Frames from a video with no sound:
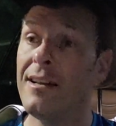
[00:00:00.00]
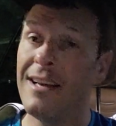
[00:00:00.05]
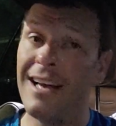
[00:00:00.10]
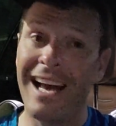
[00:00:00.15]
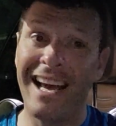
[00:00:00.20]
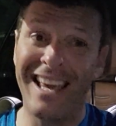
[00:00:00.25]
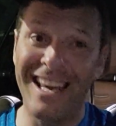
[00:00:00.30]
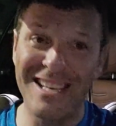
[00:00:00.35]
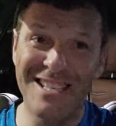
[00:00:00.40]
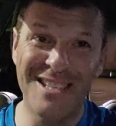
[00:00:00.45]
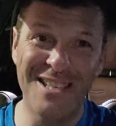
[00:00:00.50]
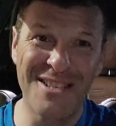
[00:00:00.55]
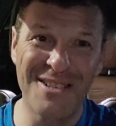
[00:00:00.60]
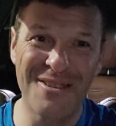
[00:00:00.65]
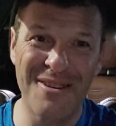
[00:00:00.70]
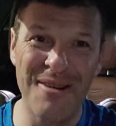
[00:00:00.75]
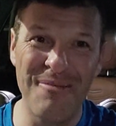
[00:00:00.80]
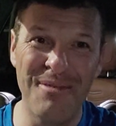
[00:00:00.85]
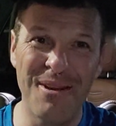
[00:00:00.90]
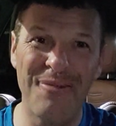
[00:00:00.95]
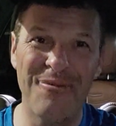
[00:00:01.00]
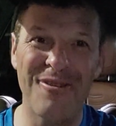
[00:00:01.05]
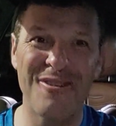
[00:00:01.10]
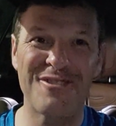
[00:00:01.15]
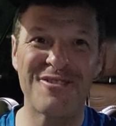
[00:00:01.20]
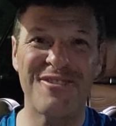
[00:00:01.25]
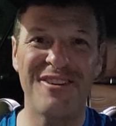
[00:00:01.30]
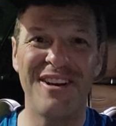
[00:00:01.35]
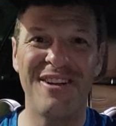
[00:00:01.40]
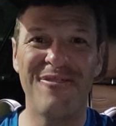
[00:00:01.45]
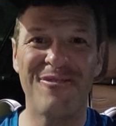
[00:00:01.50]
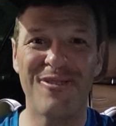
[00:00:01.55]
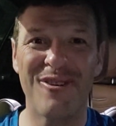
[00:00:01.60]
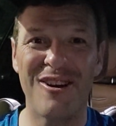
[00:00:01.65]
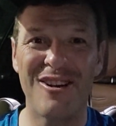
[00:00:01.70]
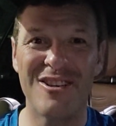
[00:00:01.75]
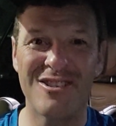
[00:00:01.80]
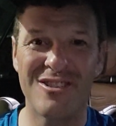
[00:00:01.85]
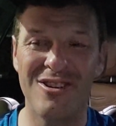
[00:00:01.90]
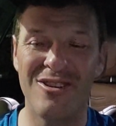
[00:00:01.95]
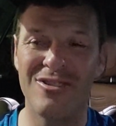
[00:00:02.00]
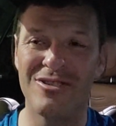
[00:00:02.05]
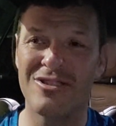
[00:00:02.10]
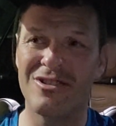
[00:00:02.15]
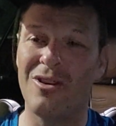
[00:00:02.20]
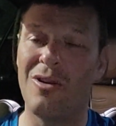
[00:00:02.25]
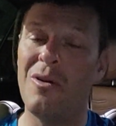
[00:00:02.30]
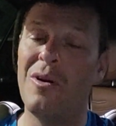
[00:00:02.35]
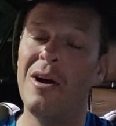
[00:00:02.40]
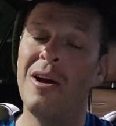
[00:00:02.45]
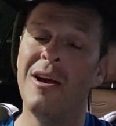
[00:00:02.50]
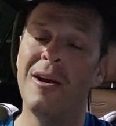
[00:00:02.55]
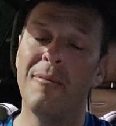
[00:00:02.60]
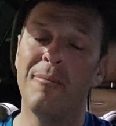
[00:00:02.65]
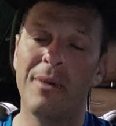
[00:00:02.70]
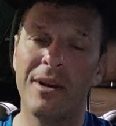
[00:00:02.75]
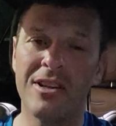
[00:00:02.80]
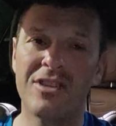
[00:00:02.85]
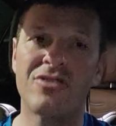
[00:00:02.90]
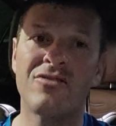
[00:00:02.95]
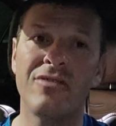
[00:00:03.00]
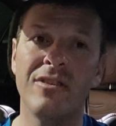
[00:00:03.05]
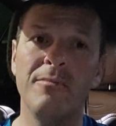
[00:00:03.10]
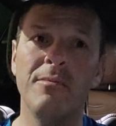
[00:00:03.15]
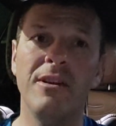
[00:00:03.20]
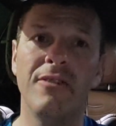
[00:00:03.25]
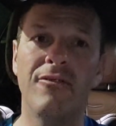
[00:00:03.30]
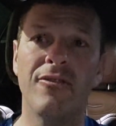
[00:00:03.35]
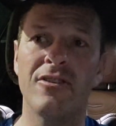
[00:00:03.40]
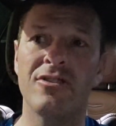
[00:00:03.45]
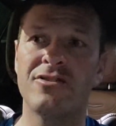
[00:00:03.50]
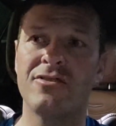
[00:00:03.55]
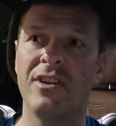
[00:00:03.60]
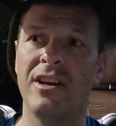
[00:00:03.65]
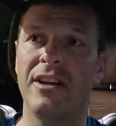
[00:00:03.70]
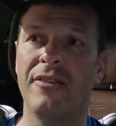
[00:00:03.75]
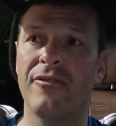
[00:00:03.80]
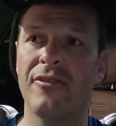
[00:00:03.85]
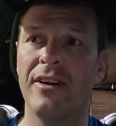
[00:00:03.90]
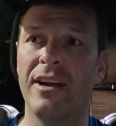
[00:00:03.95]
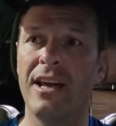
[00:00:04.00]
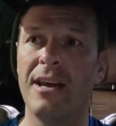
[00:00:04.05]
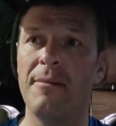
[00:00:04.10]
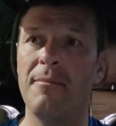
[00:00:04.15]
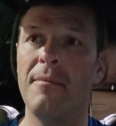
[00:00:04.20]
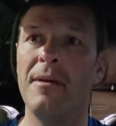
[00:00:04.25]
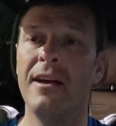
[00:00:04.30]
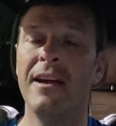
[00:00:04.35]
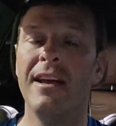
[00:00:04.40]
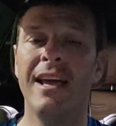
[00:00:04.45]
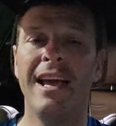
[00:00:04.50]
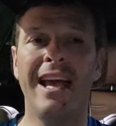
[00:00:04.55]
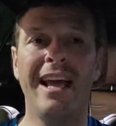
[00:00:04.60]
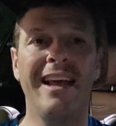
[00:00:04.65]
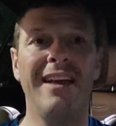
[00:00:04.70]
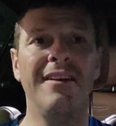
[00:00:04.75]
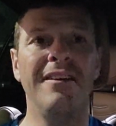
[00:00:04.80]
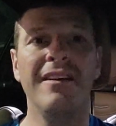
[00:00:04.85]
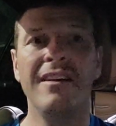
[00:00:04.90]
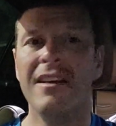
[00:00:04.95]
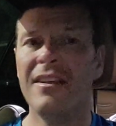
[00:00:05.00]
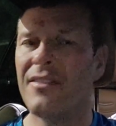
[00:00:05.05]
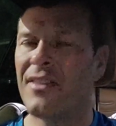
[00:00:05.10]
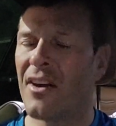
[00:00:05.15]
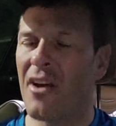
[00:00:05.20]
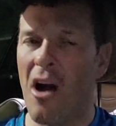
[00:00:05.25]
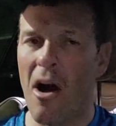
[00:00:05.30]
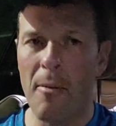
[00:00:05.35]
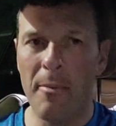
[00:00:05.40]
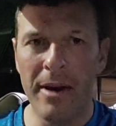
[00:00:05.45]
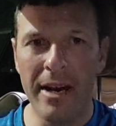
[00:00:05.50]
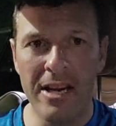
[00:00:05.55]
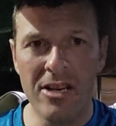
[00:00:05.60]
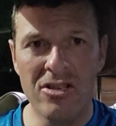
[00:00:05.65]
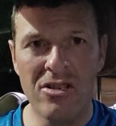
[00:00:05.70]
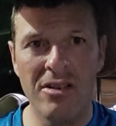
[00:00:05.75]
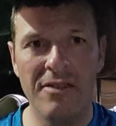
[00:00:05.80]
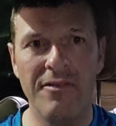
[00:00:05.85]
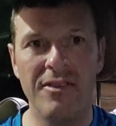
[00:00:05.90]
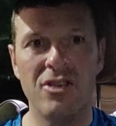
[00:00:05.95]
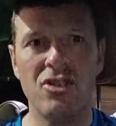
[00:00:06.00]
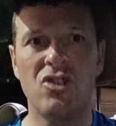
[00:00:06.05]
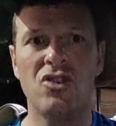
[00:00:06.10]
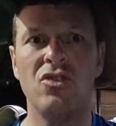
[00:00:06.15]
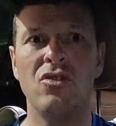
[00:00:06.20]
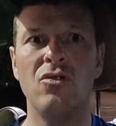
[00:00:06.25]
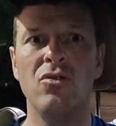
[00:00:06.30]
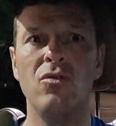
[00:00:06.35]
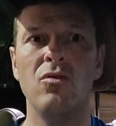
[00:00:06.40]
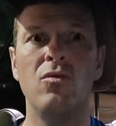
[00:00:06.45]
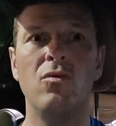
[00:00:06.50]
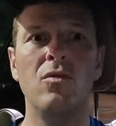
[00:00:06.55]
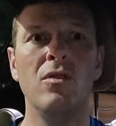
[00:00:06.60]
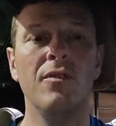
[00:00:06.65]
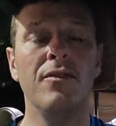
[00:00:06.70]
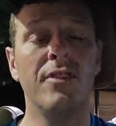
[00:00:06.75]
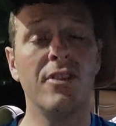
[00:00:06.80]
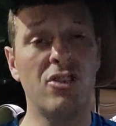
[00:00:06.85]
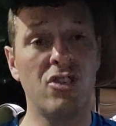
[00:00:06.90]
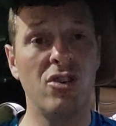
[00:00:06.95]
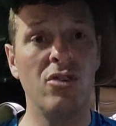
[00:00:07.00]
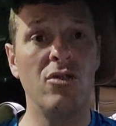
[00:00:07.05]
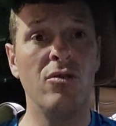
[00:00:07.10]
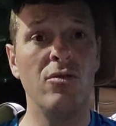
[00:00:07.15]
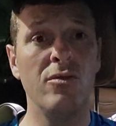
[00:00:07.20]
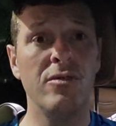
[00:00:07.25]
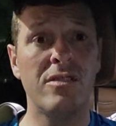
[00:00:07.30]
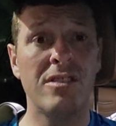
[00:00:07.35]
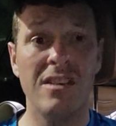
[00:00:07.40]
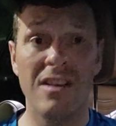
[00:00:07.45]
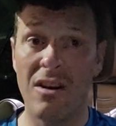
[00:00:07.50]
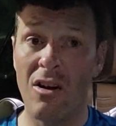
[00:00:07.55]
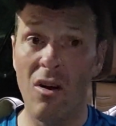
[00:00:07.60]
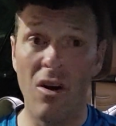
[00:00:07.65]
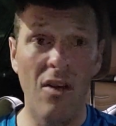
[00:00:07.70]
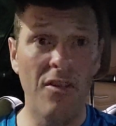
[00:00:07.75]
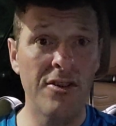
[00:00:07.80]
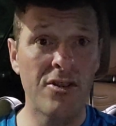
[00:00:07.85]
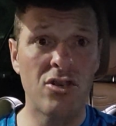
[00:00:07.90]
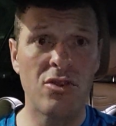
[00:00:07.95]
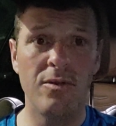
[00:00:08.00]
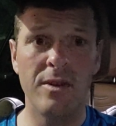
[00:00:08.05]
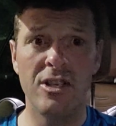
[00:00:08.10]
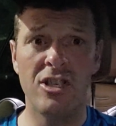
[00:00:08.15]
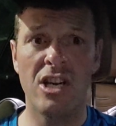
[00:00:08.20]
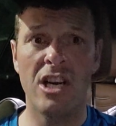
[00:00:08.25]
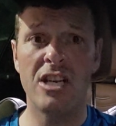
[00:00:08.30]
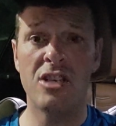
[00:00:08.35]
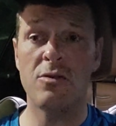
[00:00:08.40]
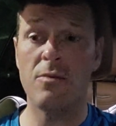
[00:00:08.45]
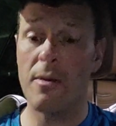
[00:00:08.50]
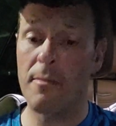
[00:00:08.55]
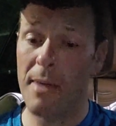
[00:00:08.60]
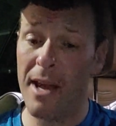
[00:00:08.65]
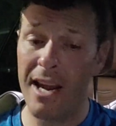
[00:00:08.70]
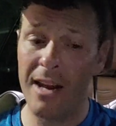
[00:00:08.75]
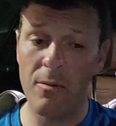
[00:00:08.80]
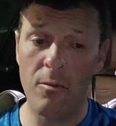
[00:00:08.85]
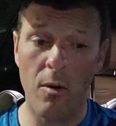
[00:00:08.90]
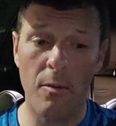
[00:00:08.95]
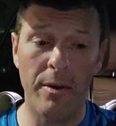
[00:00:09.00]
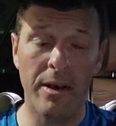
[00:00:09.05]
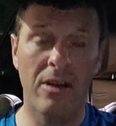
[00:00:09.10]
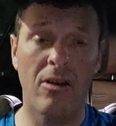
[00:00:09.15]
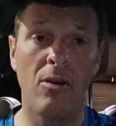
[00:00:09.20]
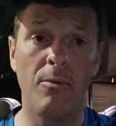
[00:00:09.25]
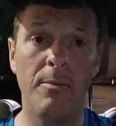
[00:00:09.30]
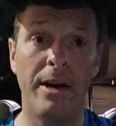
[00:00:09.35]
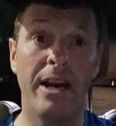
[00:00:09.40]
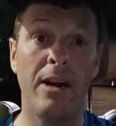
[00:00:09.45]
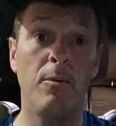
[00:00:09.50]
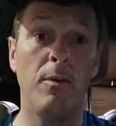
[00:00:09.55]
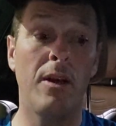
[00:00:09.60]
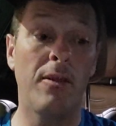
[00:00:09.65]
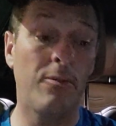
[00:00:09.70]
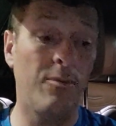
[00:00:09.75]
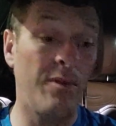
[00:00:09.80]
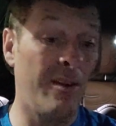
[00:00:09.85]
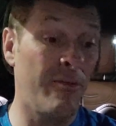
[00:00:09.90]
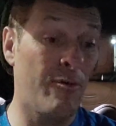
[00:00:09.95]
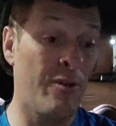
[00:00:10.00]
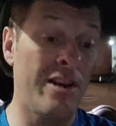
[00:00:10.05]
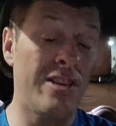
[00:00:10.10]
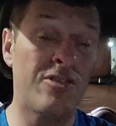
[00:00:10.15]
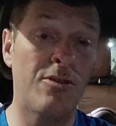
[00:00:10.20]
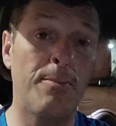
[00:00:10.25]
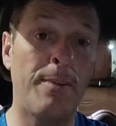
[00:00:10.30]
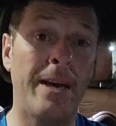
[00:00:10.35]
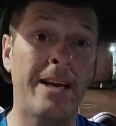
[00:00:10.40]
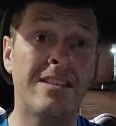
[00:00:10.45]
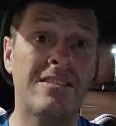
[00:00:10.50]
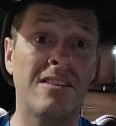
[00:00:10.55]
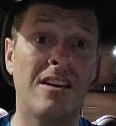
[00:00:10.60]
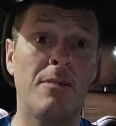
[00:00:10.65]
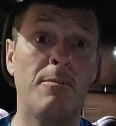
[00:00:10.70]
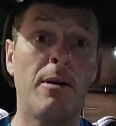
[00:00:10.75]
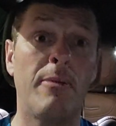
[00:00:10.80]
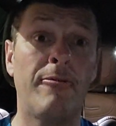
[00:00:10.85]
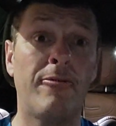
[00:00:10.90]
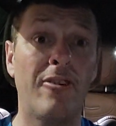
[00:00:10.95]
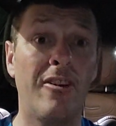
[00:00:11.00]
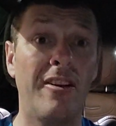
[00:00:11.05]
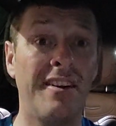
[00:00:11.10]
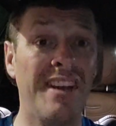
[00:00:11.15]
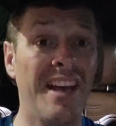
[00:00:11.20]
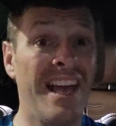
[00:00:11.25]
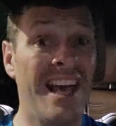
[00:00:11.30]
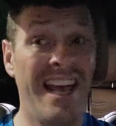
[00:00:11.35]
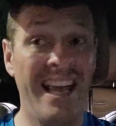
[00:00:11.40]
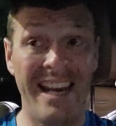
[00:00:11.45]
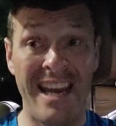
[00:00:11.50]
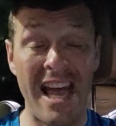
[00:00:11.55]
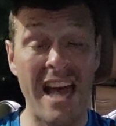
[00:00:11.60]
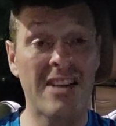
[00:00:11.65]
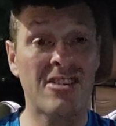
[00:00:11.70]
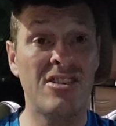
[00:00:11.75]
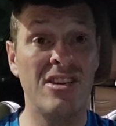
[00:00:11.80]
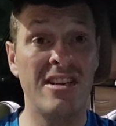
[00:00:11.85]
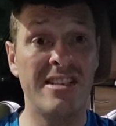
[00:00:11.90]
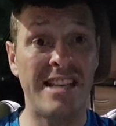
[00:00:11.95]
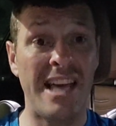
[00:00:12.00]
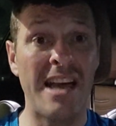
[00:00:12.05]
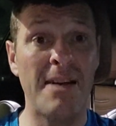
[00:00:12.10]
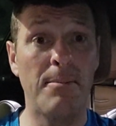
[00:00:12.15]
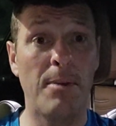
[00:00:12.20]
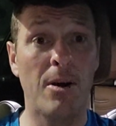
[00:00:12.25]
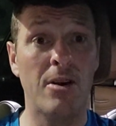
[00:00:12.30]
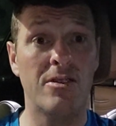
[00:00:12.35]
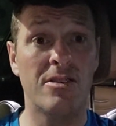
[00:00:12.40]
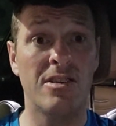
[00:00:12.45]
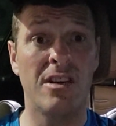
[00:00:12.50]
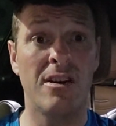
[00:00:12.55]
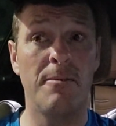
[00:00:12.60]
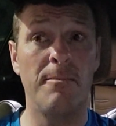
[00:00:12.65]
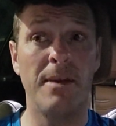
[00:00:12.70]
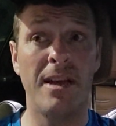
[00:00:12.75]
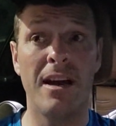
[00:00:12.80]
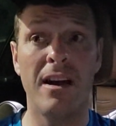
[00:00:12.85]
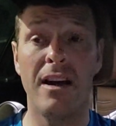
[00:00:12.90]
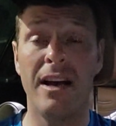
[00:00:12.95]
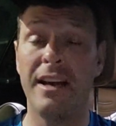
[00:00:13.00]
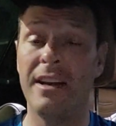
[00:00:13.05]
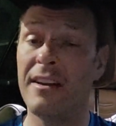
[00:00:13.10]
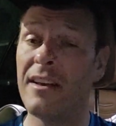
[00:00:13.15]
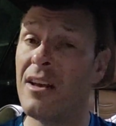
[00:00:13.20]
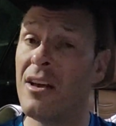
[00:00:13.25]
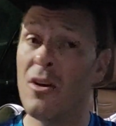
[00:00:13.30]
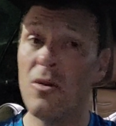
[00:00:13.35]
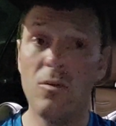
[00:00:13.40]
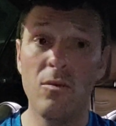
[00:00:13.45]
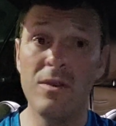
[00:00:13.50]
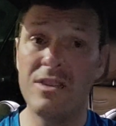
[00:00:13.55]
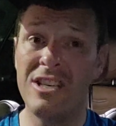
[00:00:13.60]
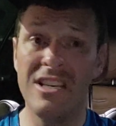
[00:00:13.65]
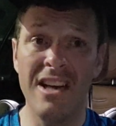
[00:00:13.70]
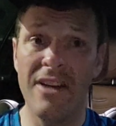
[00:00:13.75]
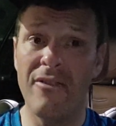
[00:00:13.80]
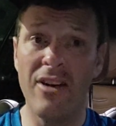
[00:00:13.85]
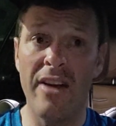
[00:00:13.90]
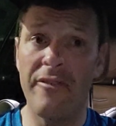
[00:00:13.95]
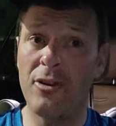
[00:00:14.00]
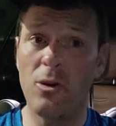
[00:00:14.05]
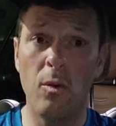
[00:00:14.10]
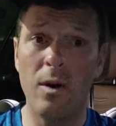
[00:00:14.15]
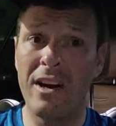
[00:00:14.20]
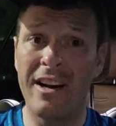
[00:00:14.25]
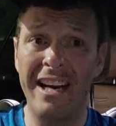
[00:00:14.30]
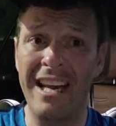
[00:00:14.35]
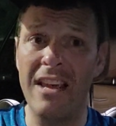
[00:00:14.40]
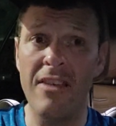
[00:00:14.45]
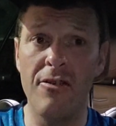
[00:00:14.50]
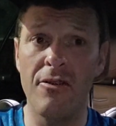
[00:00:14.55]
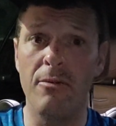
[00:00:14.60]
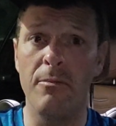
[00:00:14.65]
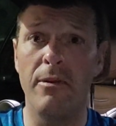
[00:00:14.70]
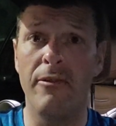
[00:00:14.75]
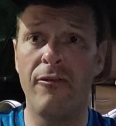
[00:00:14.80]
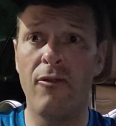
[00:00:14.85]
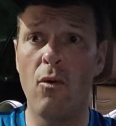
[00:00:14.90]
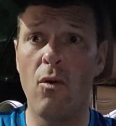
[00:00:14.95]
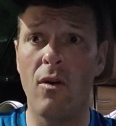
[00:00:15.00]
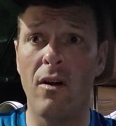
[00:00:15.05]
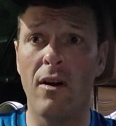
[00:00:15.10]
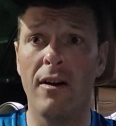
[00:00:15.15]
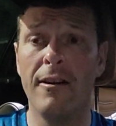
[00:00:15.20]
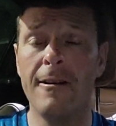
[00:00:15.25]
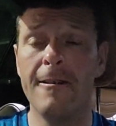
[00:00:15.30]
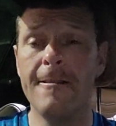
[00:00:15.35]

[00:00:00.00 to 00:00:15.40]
I guess extremely frustrating for us also, but extremely frustrating for him. And the combination of the shoes, you know, all the shoeing changes we made and what we culminated with, we have razor pads on him up front, and he actually has ag bars on him behind, which he never had to wear either before.